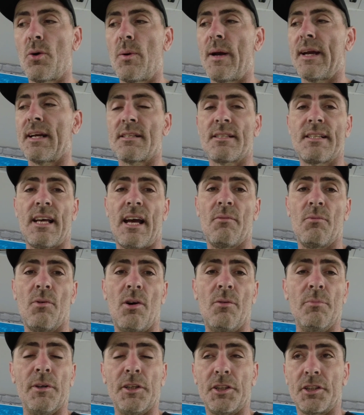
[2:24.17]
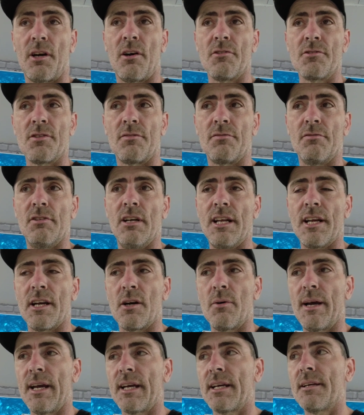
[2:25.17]
a quick set one, which goes off really
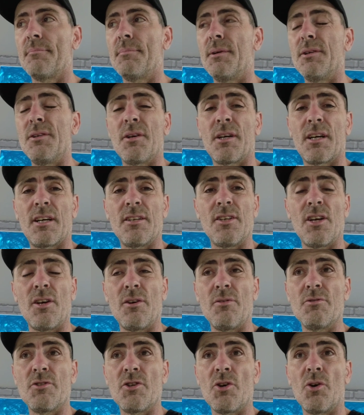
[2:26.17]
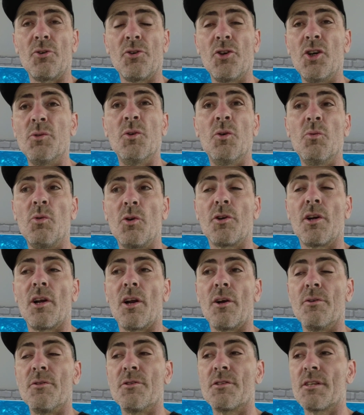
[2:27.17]
quick, but you can use your normal wood
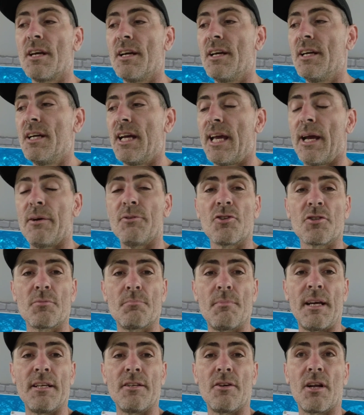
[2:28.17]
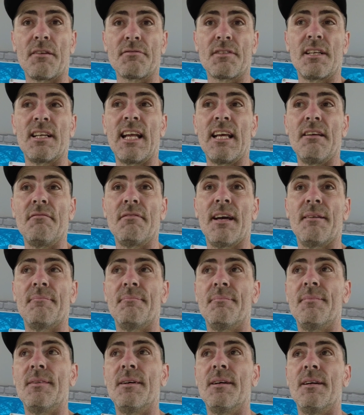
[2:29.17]
glues. It'll just mean you have to leave
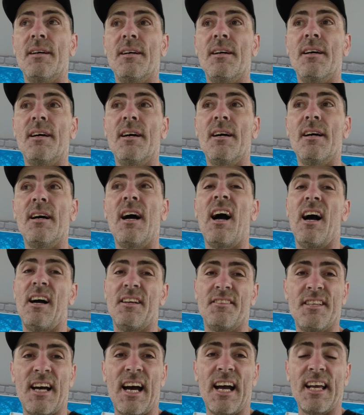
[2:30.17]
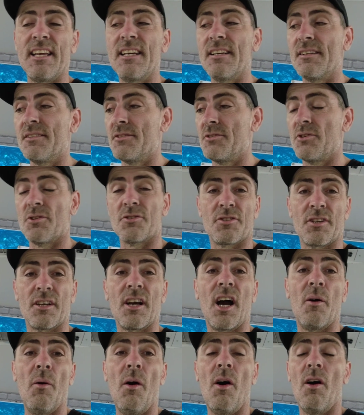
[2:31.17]
it a day just to
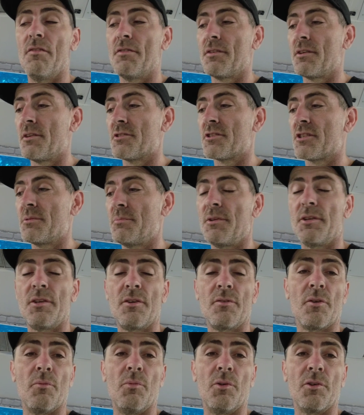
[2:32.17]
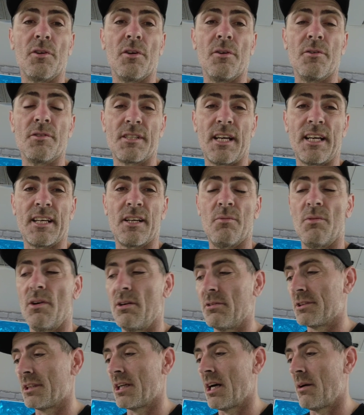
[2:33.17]
go off because some of the other wood glues take a
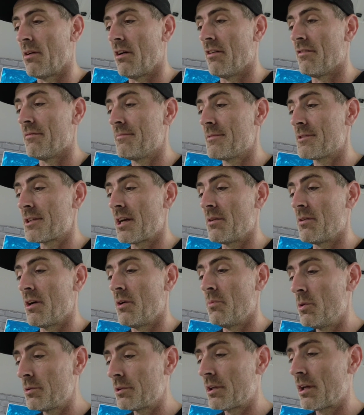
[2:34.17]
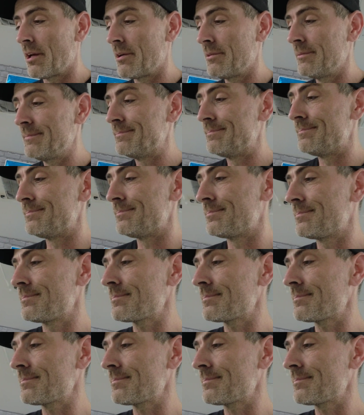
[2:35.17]
while to go off. So a wood glue,